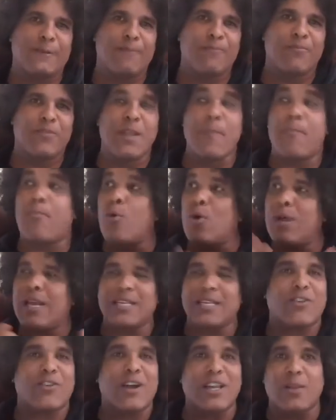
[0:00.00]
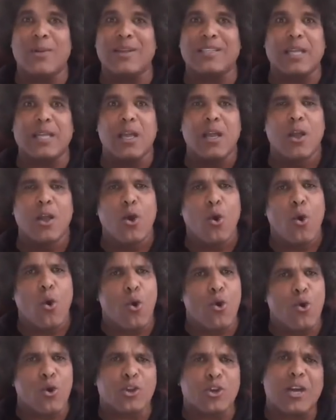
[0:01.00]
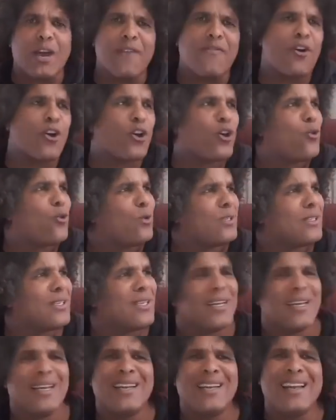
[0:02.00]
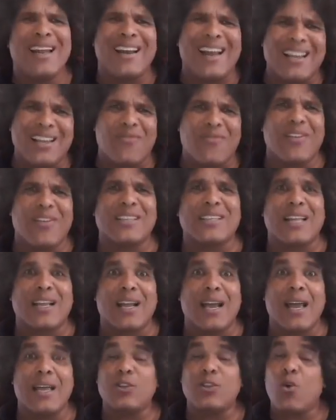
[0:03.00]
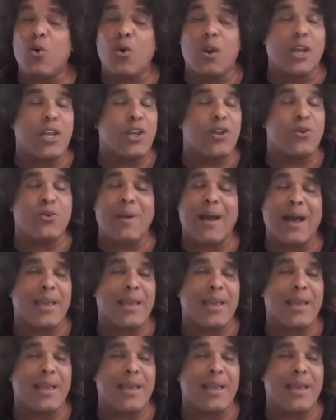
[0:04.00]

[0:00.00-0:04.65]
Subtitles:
The police right away say, who you try for accuse that got a face like that? It's only you, man.